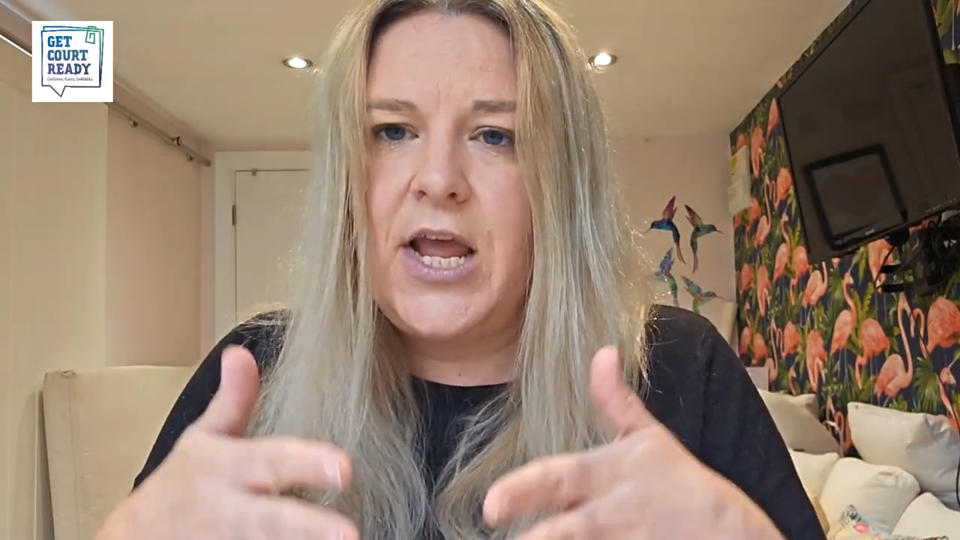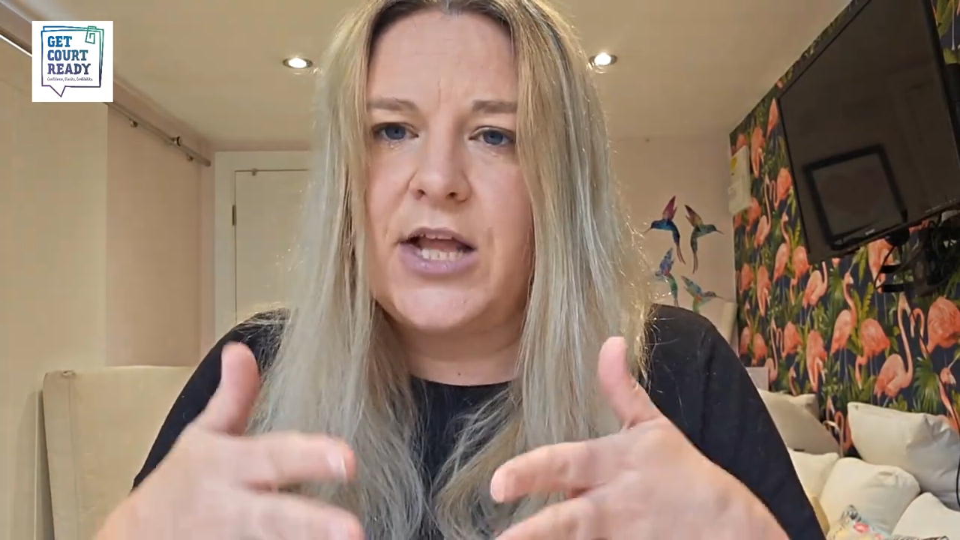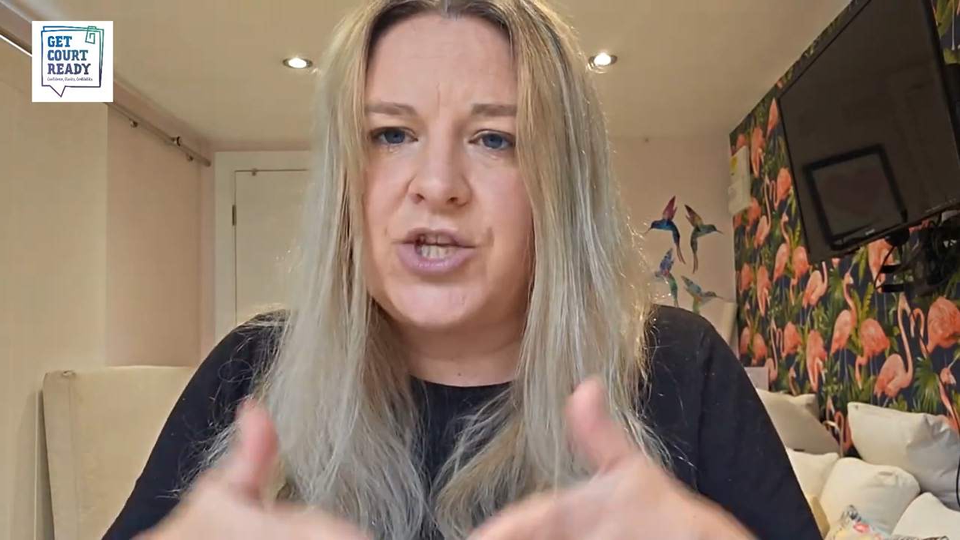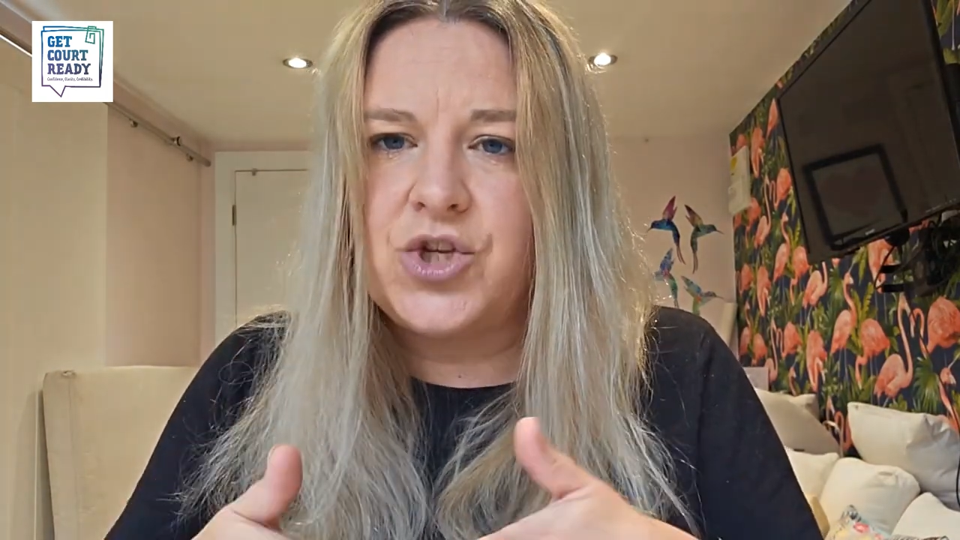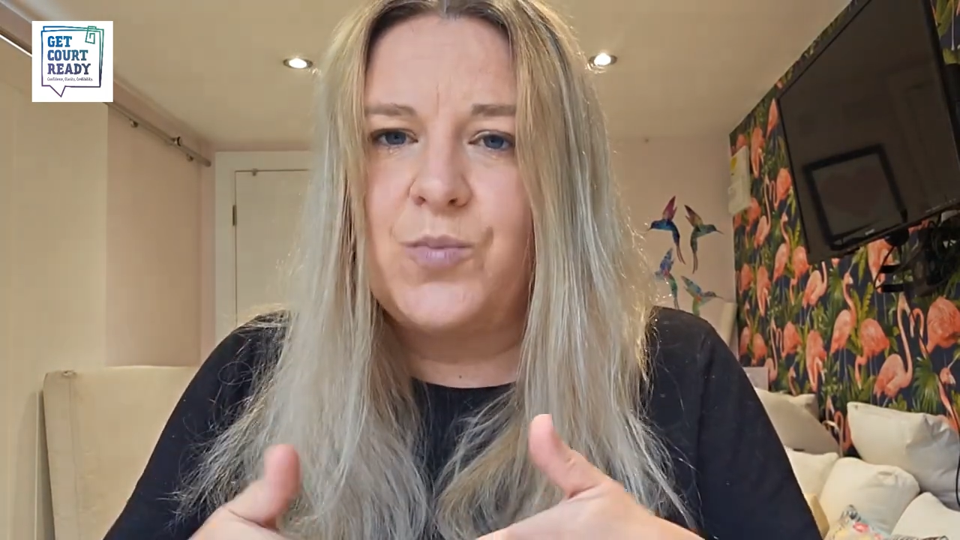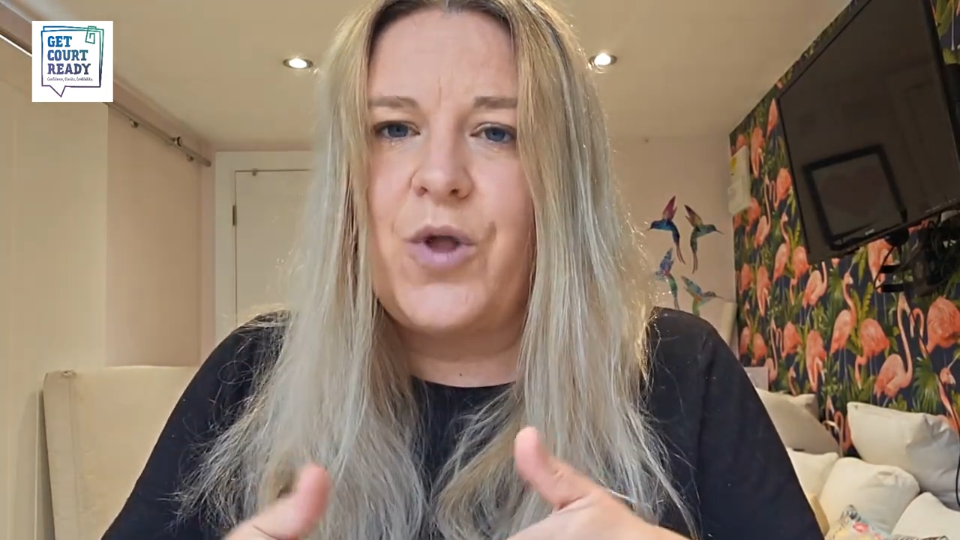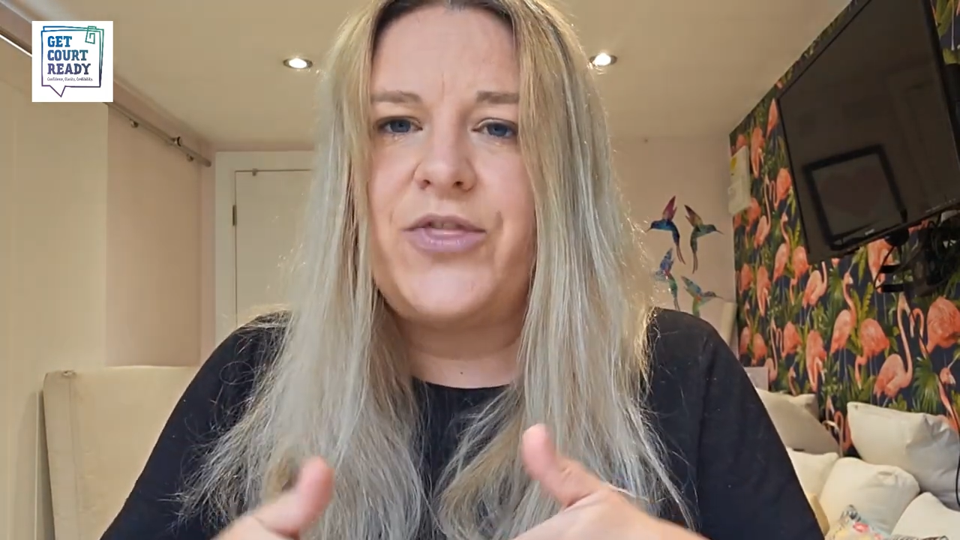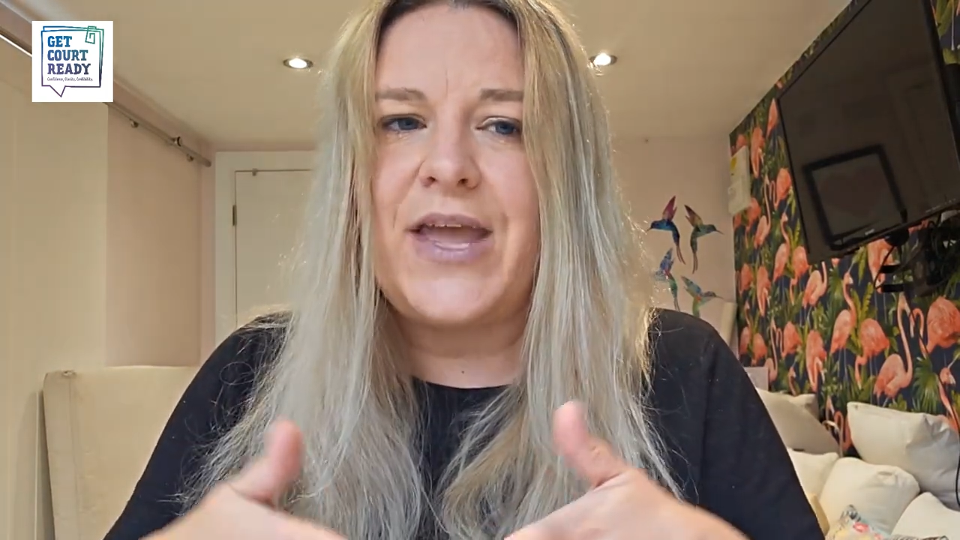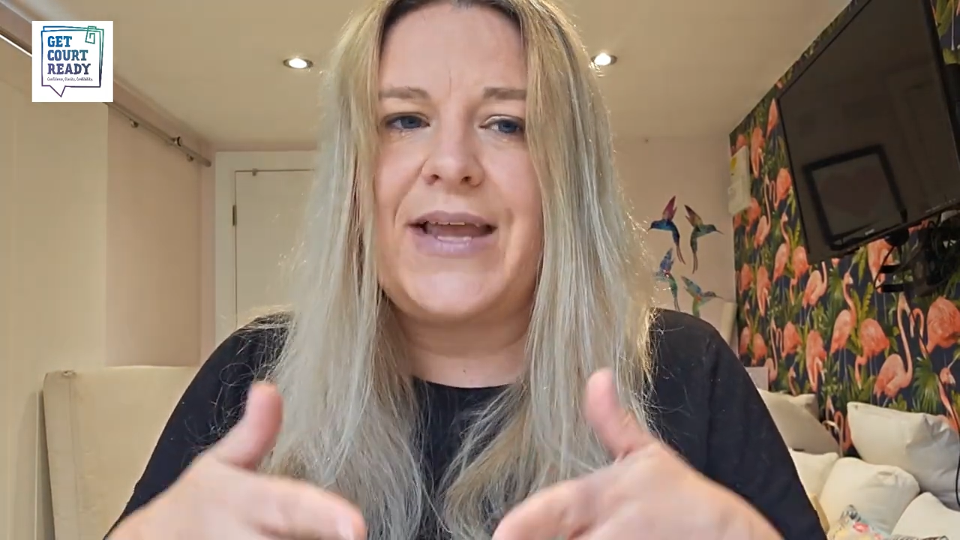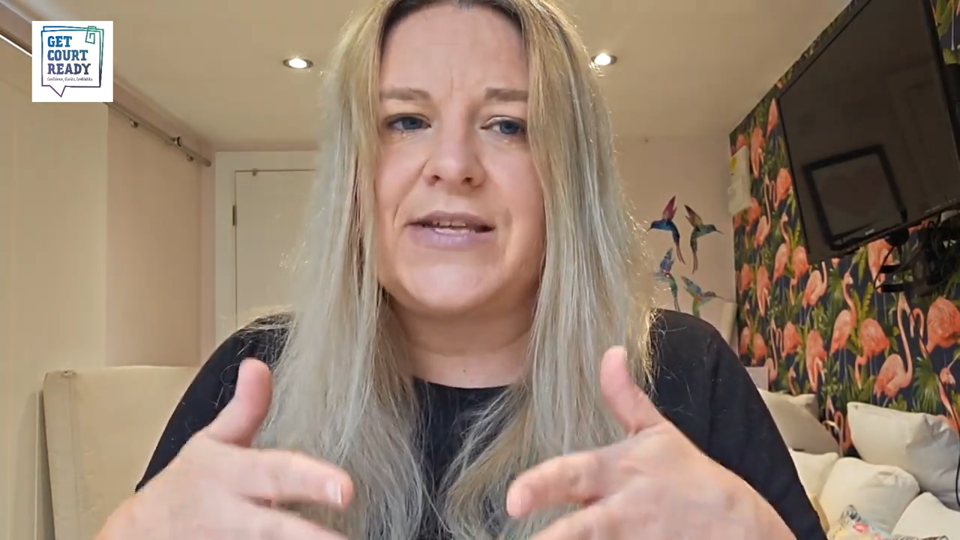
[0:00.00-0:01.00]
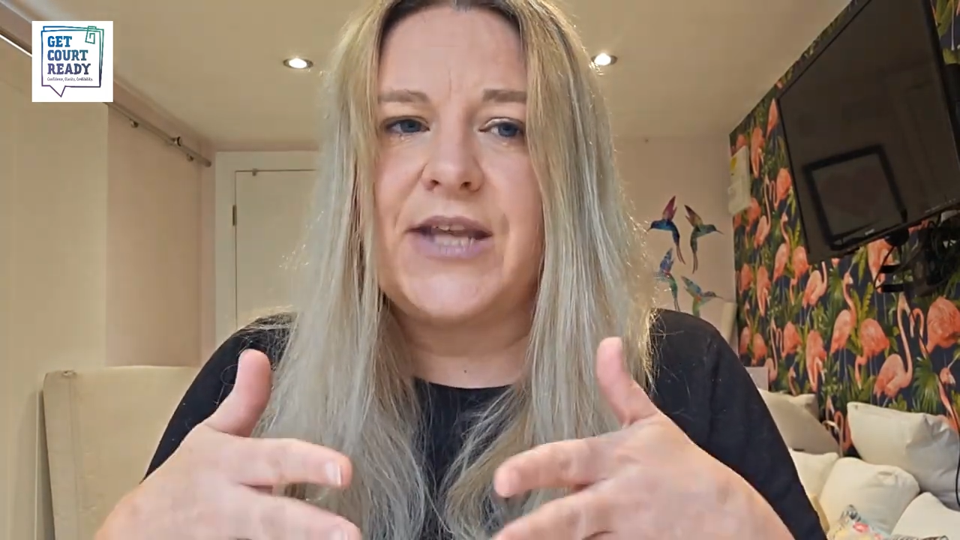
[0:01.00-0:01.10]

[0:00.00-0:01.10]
And someone that is